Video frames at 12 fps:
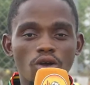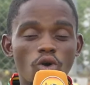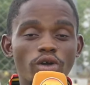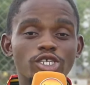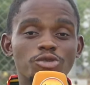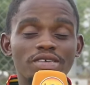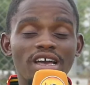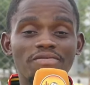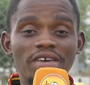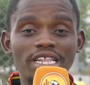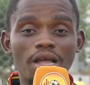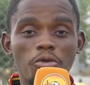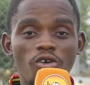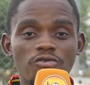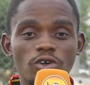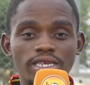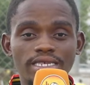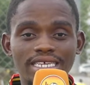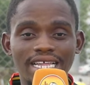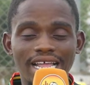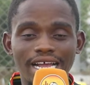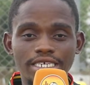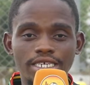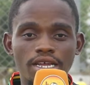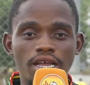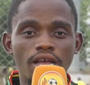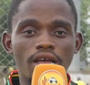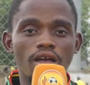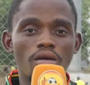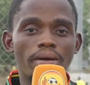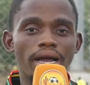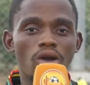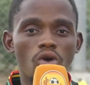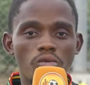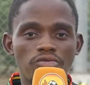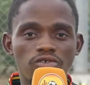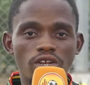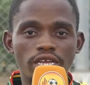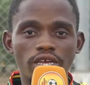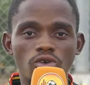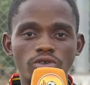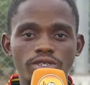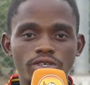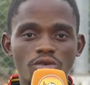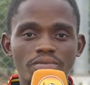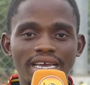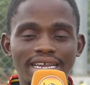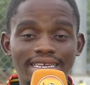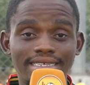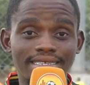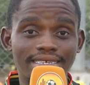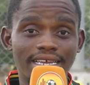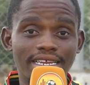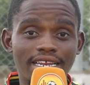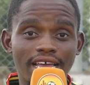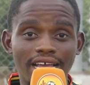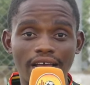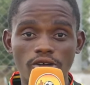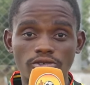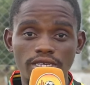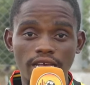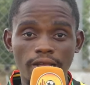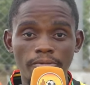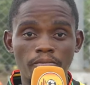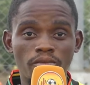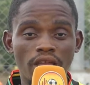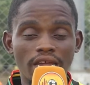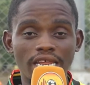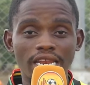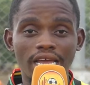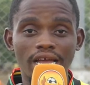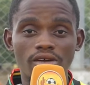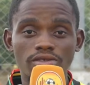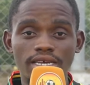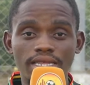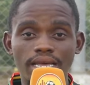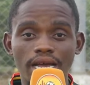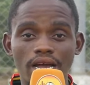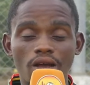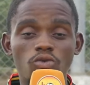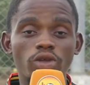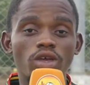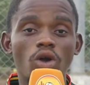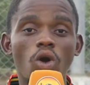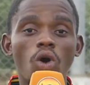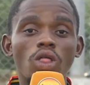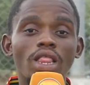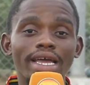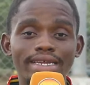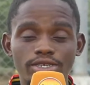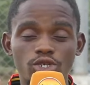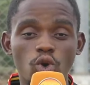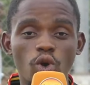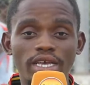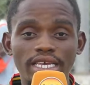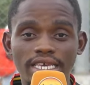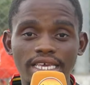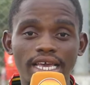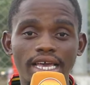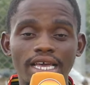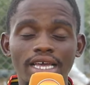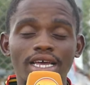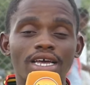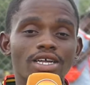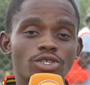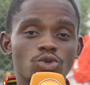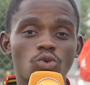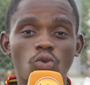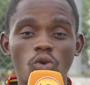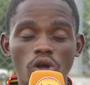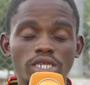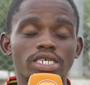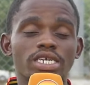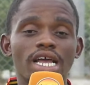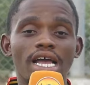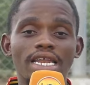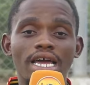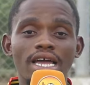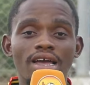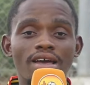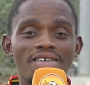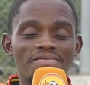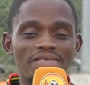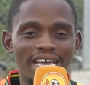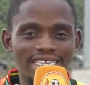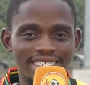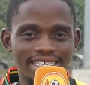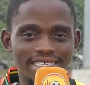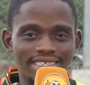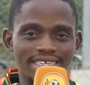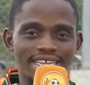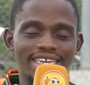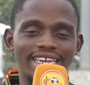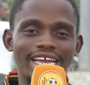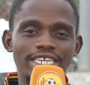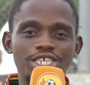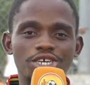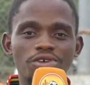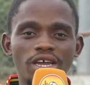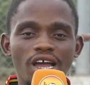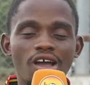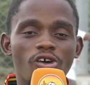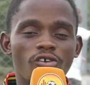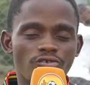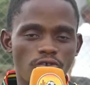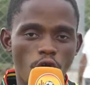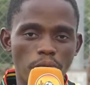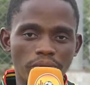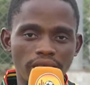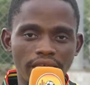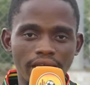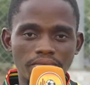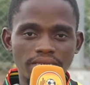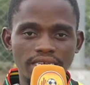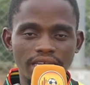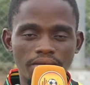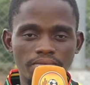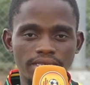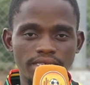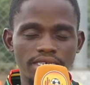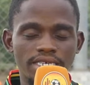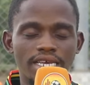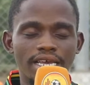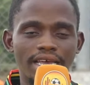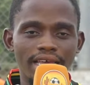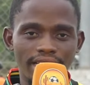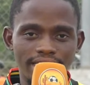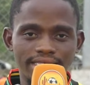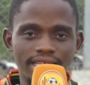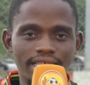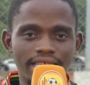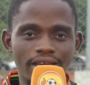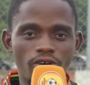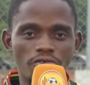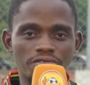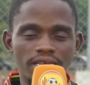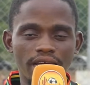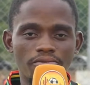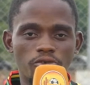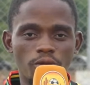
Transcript: going to be available for this clash, but hopefully it will still be an entertaining encounter, and an encounter that we all enjoy here to watch. Ghana versus Nigeria, 4 p.m. GMT is the kickoff time